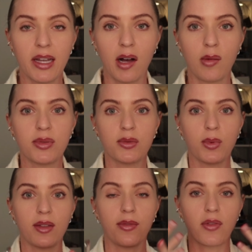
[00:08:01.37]
helps
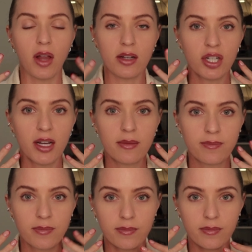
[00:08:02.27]
with
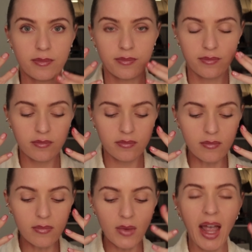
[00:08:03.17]
flushing
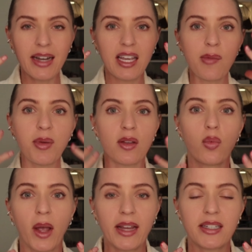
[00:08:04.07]
and keeping the
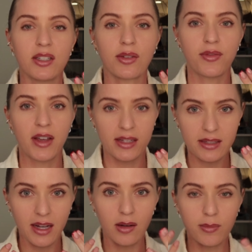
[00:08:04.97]
weight in your
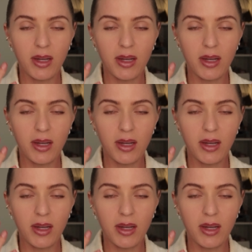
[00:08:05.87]
face down,